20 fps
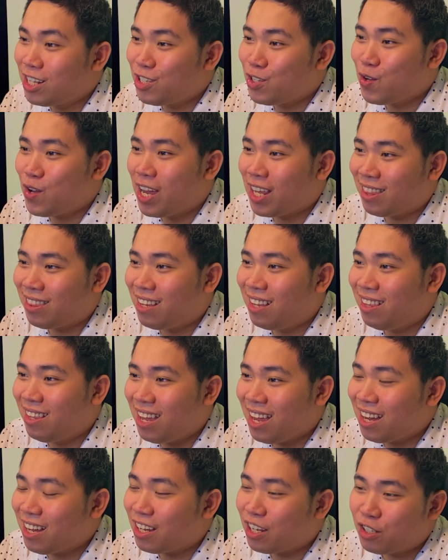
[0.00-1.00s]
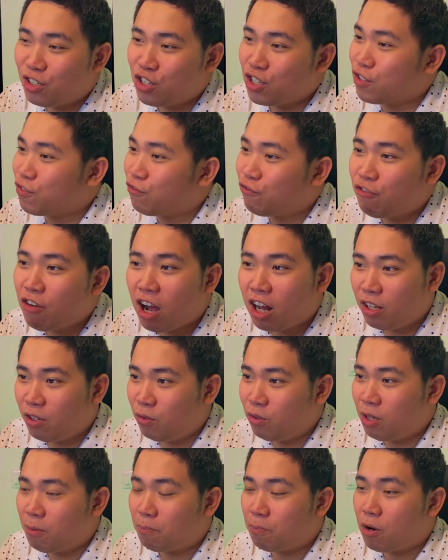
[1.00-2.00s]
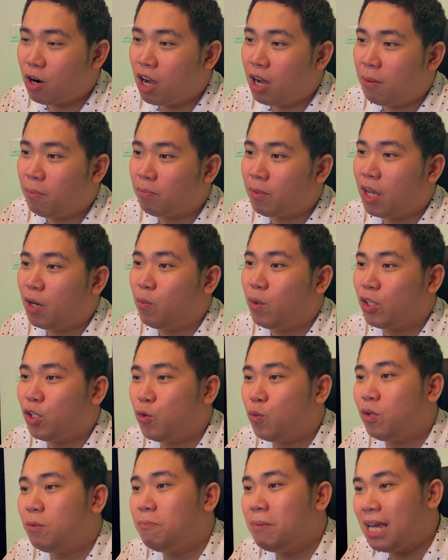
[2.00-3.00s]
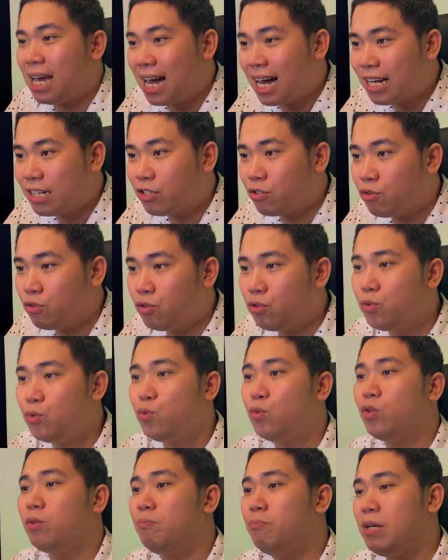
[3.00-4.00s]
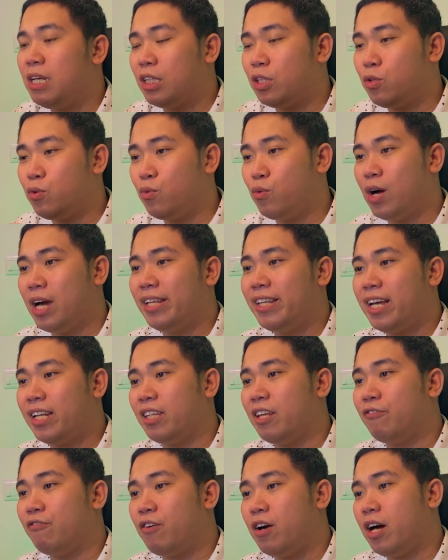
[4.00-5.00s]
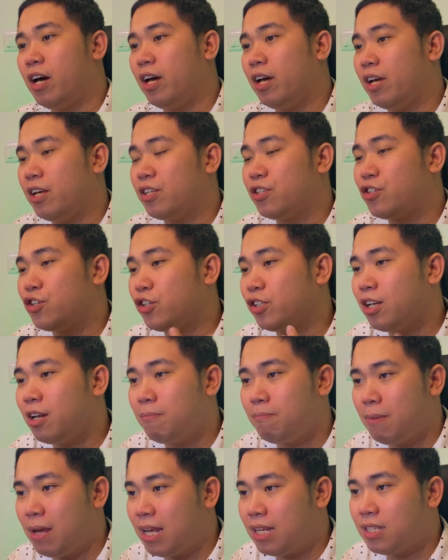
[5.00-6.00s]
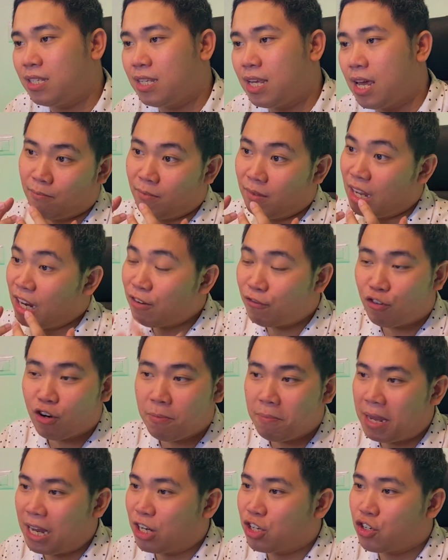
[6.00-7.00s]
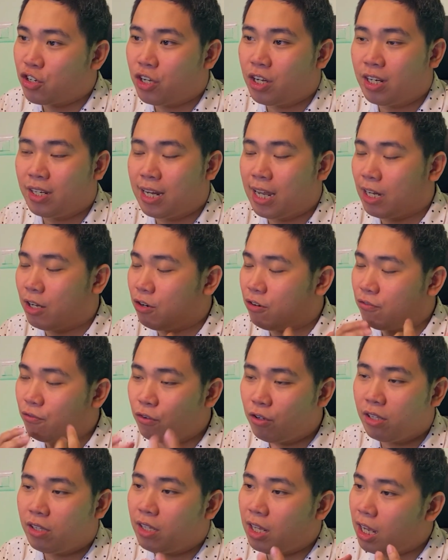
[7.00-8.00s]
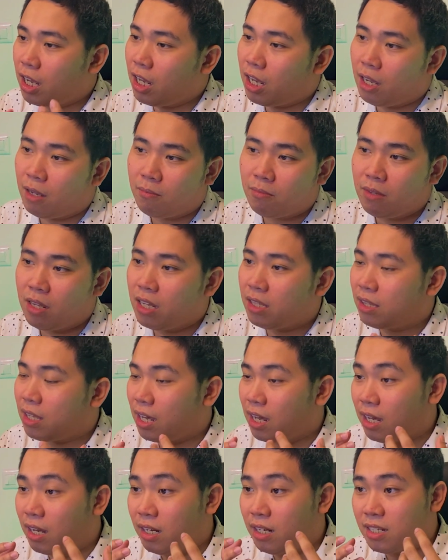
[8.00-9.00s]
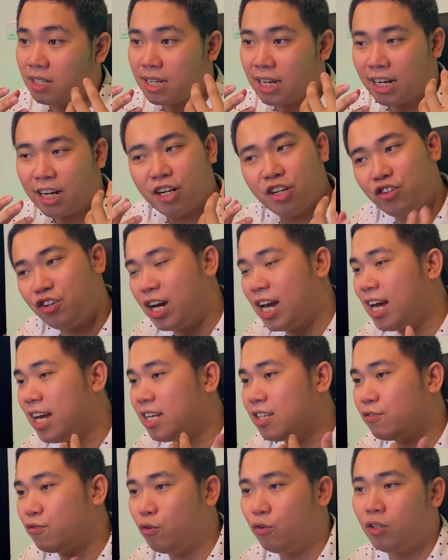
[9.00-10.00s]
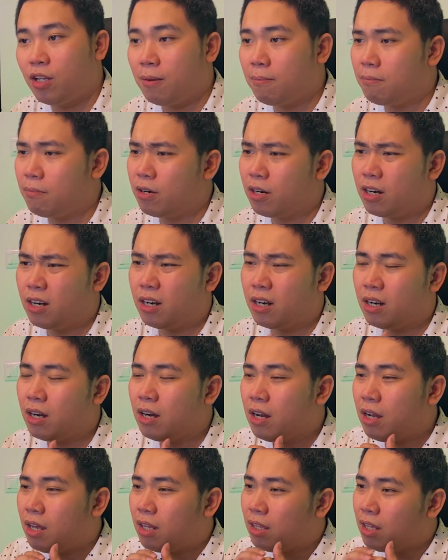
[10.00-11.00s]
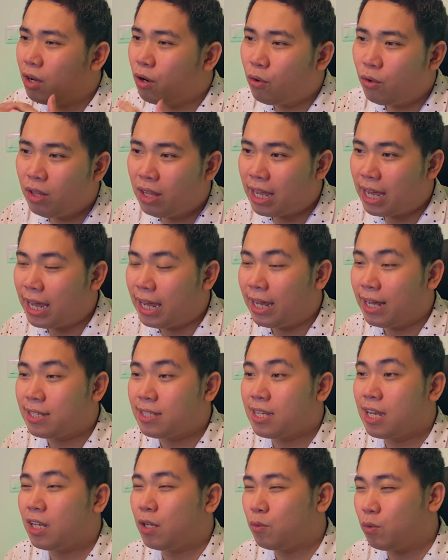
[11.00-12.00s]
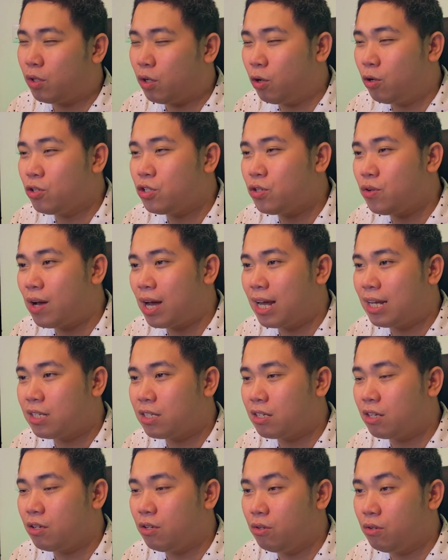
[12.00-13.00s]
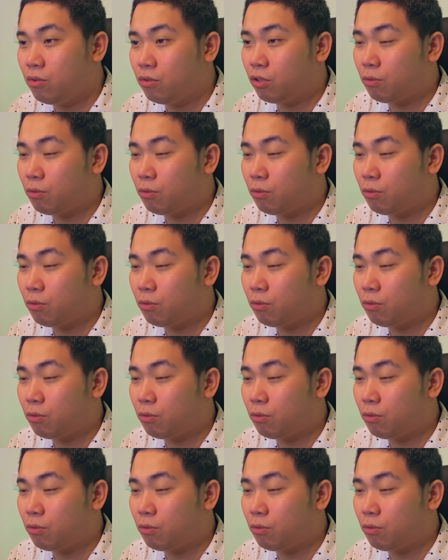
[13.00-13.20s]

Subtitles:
you hit the link, just follow the prompt, and what you will be asked to do will be to identify certain basic information like your full name, details like address, phone number, the whole likes, and it will also ask you to